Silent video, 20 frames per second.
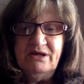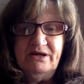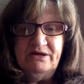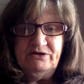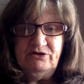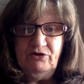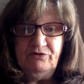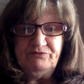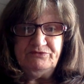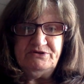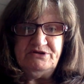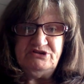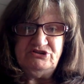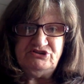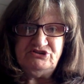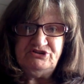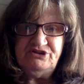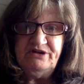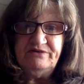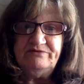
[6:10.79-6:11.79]
and over
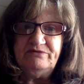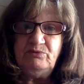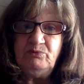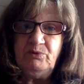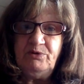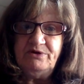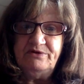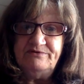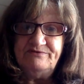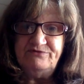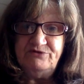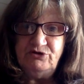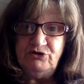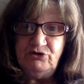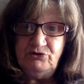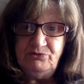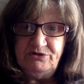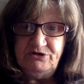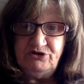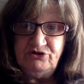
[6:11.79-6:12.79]
each and every one of
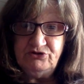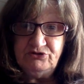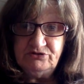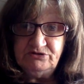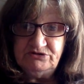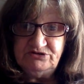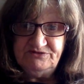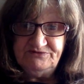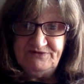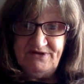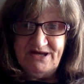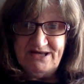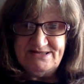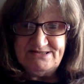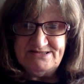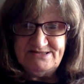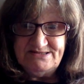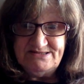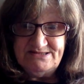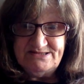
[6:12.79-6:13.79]
you and your
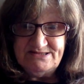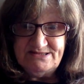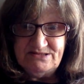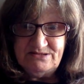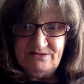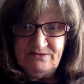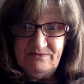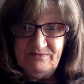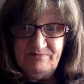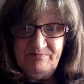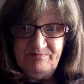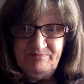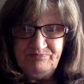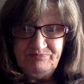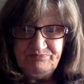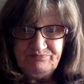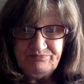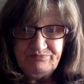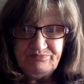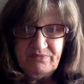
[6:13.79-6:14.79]
devices
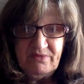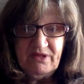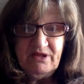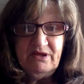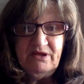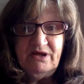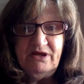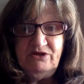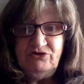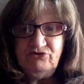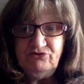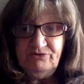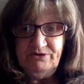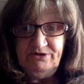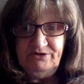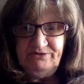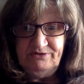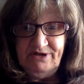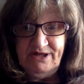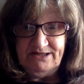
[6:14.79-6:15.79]
and your
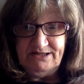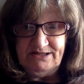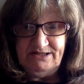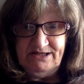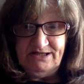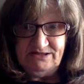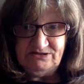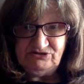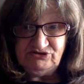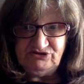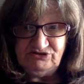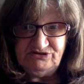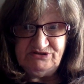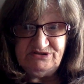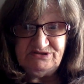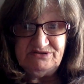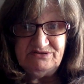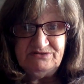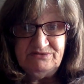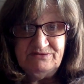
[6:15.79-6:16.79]
internet
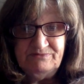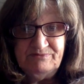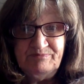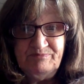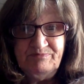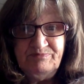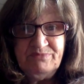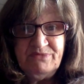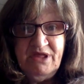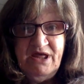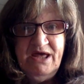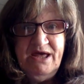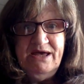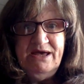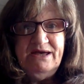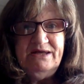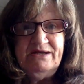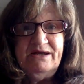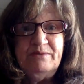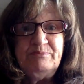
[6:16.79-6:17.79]
connections.
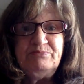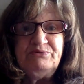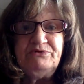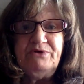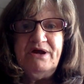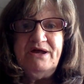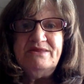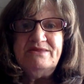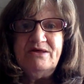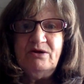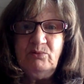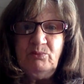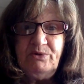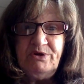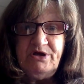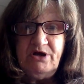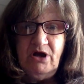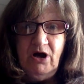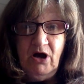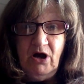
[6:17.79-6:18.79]
And I pray that
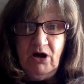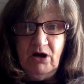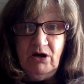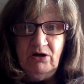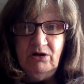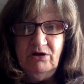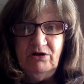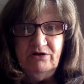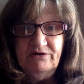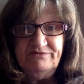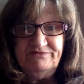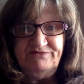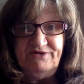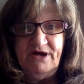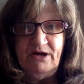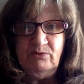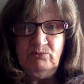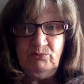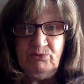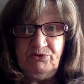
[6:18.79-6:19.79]
we all are
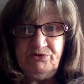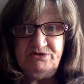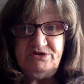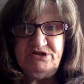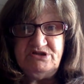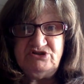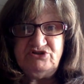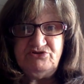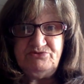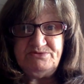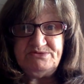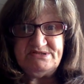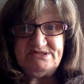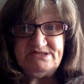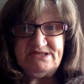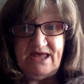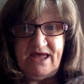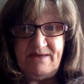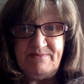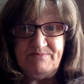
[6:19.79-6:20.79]
found worthy to
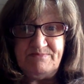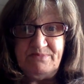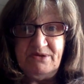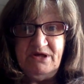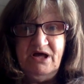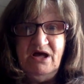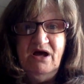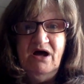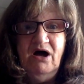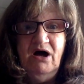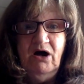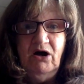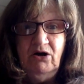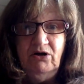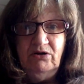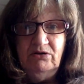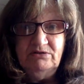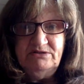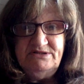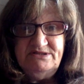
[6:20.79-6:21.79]
escape
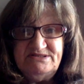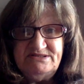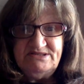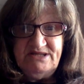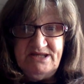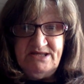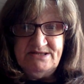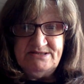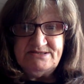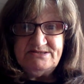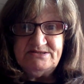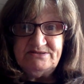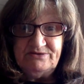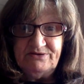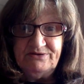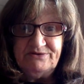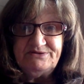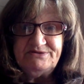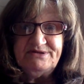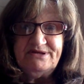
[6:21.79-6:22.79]
all these things that
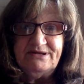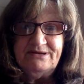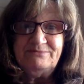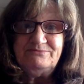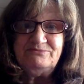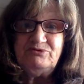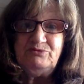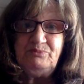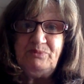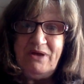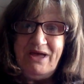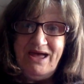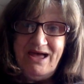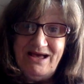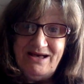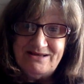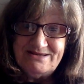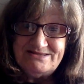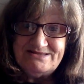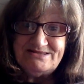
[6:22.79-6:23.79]
are to come to
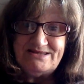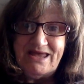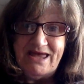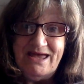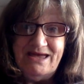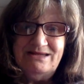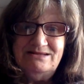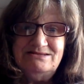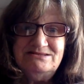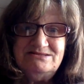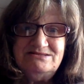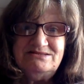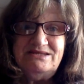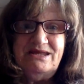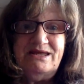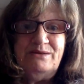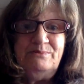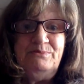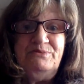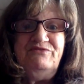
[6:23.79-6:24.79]
pass and to
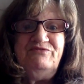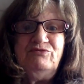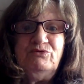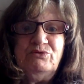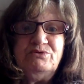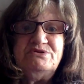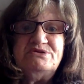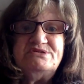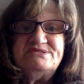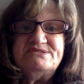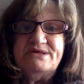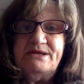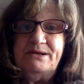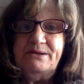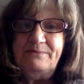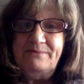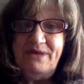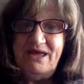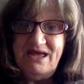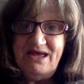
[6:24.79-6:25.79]
stand before the Son
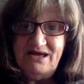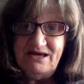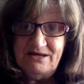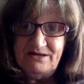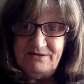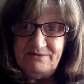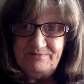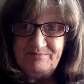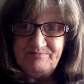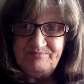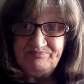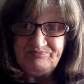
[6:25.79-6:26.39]
of Man.